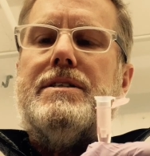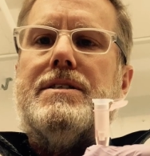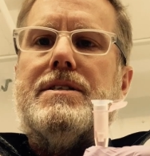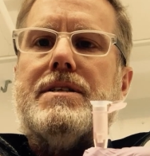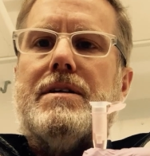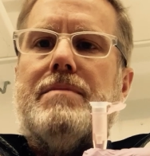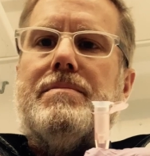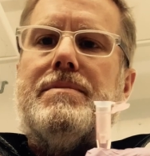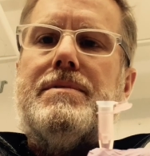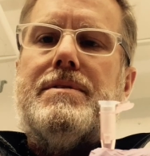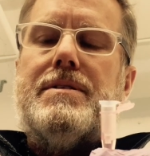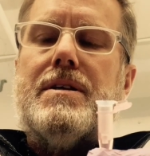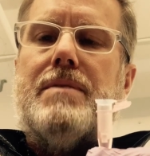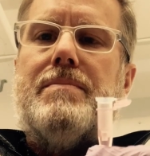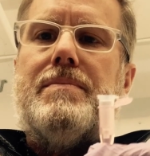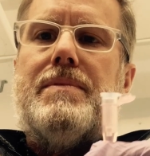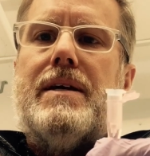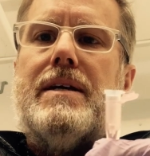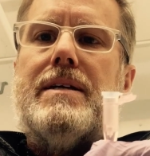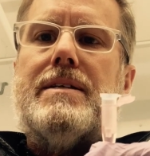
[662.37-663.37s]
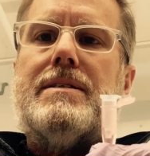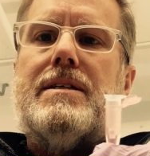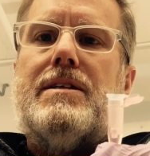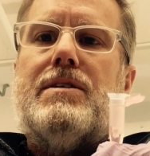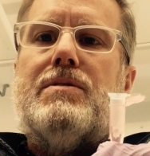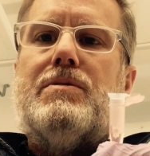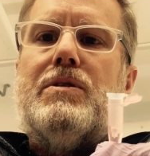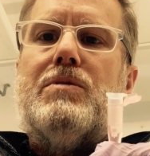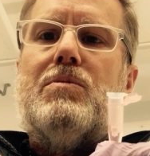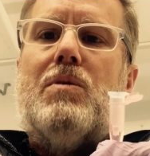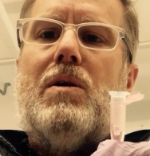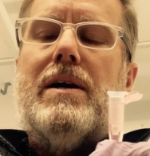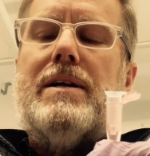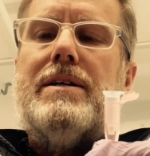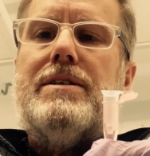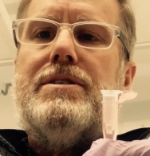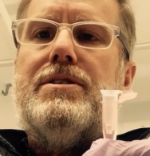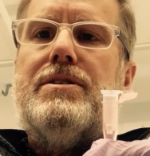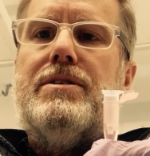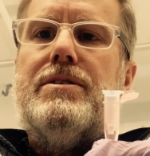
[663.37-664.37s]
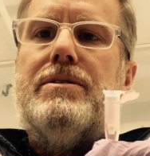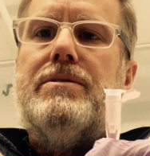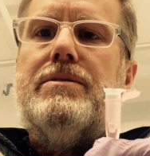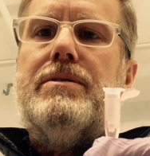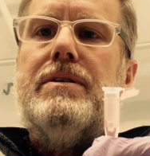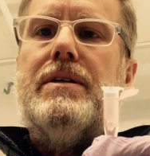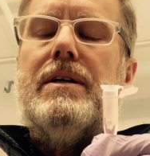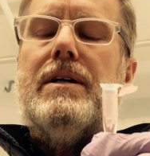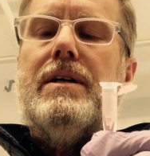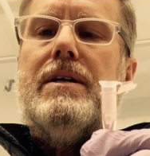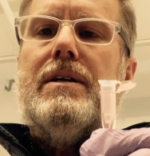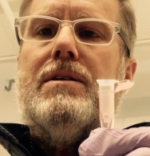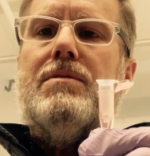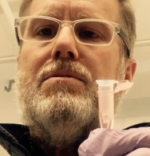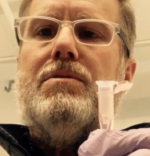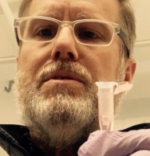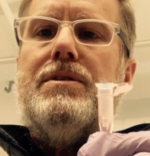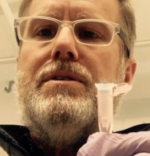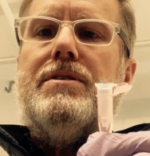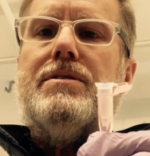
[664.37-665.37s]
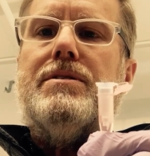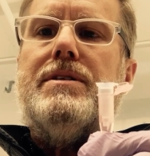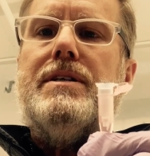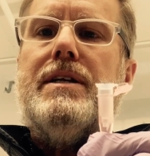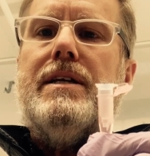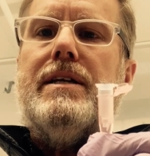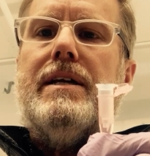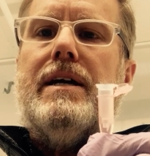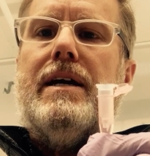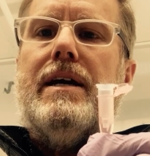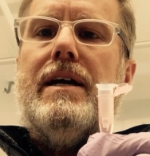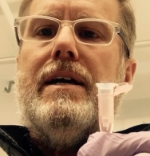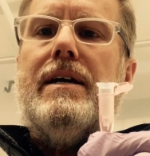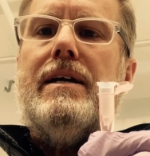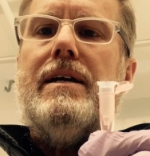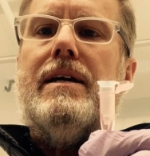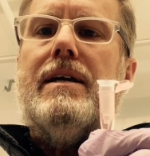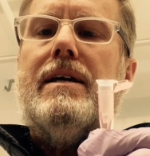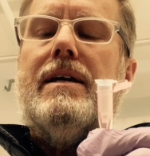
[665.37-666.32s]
some things that you would want to do with your DNA.